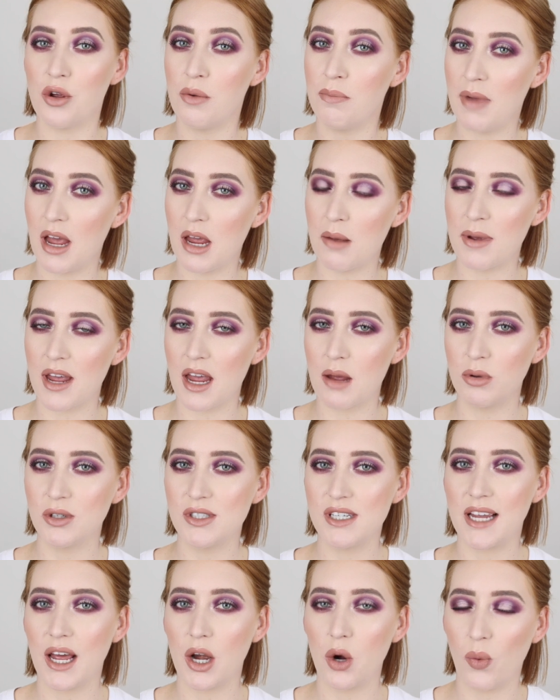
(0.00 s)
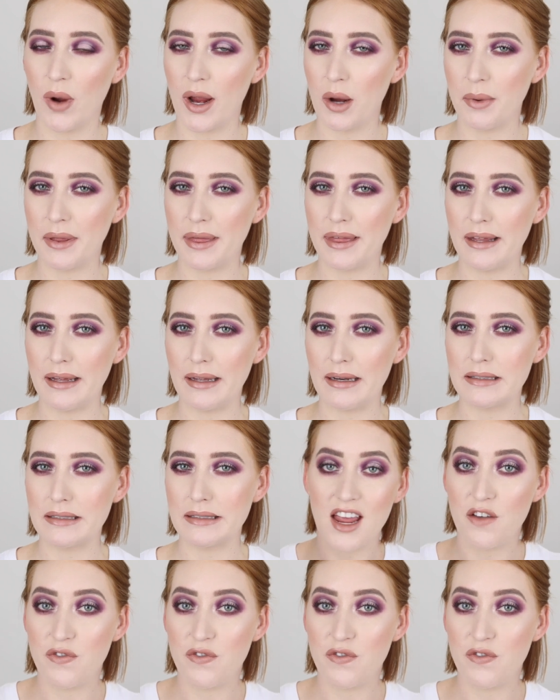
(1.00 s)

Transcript: you may be able to get away with it.